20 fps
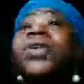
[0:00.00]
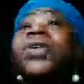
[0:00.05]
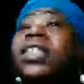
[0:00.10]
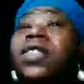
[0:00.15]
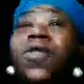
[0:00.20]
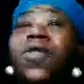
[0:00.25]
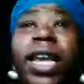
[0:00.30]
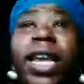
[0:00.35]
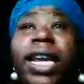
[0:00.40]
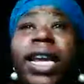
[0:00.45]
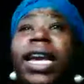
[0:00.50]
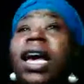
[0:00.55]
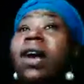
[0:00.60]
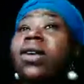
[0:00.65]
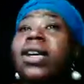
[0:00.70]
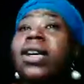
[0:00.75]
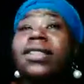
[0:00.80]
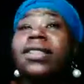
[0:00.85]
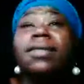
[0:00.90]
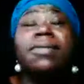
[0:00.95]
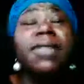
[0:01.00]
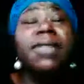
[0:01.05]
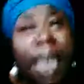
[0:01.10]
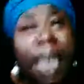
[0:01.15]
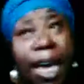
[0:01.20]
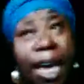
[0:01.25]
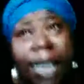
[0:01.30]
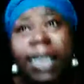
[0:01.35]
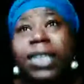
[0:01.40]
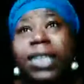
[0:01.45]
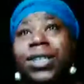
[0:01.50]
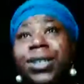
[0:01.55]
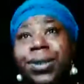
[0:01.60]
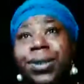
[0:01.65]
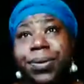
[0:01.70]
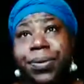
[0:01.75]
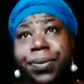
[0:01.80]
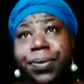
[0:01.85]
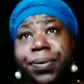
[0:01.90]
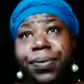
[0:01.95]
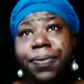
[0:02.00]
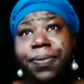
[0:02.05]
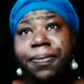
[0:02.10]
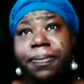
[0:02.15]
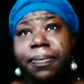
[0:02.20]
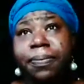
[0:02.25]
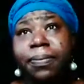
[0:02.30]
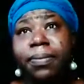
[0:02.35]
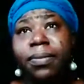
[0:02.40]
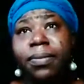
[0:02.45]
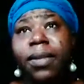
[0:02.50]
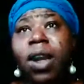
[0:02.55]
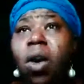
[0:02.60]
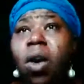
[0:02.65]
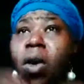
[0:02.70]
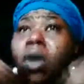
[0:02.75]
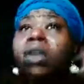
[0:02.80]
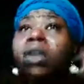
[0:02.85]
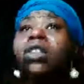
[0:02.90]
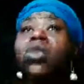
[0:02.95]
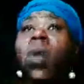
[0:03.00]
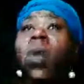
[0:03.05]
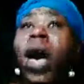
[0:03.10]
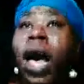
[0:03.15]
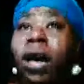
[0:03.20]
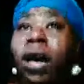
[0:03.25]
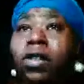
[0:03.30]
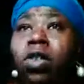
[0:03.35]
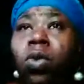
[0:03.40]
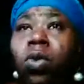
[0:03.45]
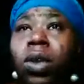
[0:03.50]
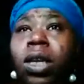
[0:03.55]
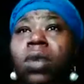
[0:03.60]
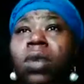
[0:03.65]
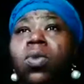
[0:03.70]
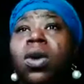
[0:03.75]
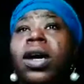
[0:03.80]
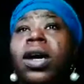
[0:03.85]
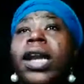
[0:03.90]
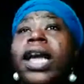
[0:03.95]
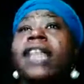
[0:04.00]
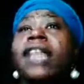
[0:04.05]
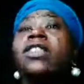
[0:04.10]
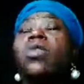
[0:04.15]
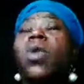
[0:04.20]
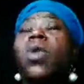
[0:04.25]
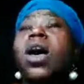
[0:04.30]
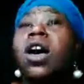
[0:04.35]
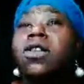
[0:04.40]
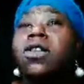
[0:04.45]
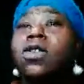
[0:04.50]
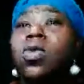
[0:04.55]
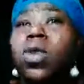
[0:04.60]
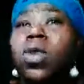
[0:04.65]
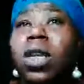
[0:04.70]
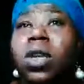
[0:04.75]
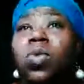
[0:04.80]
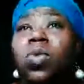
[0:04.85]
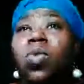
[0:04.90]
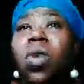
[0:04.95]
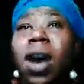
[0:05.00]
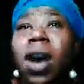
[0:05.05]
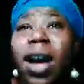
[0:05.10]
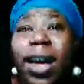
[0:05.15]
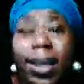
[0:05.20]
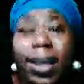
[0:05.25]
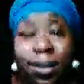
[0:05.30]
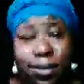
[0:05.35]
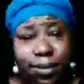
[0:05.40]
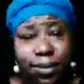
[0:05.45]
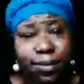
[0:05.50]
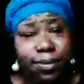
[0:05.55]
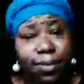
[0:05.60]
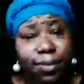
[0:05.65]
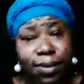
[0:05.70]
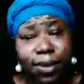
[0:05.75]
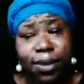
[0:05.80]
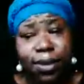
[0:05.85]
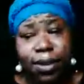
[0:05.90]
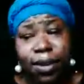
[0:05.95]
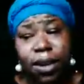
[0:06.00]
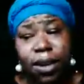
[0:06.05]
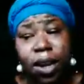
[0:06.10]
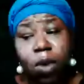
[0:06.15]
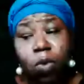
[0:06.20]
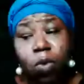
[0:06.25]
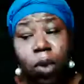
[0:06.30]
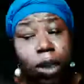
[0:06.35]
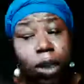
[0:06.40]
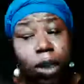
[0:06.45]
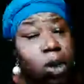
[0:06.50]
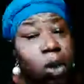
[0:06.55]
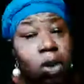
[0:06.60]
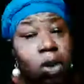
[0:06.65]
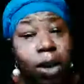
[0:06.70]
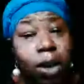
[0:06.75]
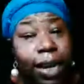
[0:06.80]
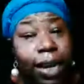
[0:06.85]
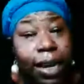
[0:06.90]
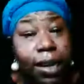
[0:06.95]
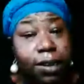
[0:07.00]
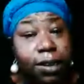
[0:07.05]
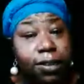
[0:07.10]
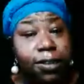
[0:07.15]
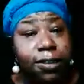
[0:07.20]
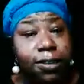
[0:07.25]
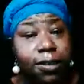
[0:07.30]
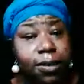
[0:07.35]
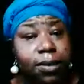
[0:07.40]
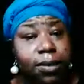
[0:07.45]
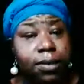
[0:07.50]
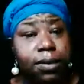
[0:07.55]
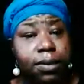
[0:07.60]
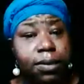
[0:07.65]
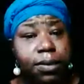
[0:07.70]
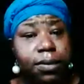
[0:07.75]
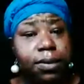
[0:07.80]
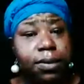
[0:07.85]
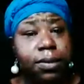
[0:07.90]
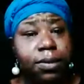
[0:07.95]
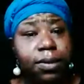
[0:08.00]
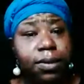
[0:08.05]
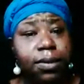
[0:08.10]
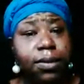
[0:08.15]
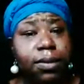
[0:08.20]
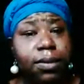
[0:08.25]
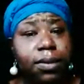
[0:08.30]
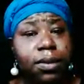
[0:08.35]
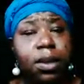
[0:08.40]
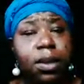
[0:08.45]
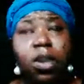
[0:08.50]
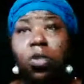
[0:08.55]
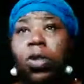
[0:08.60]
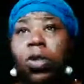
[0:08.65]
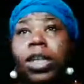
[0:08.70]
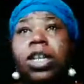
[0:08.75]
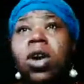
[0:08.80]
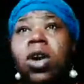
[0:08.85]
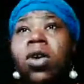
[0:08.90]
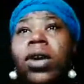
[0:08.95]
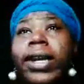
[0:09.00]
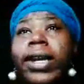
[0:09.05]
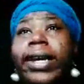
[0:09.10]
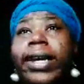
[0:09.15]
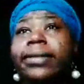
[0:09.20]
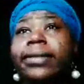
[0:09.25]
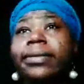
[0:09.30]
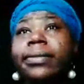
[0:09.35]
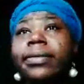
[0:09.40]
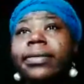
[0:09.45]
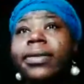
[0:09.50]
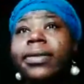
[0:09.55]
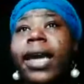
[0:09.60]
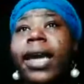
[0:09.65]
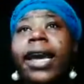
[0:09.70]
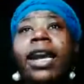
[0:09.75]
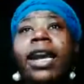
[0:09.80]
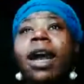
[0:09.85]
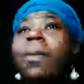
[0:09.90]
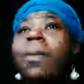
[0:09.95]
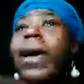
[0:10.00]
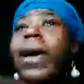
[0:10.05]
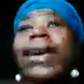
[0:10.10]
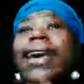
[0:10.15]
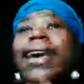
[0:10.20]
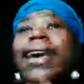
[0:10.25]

this video because I'm telling you. On 12/21 at 12/21. We doing this. We doing it. Ain't nobody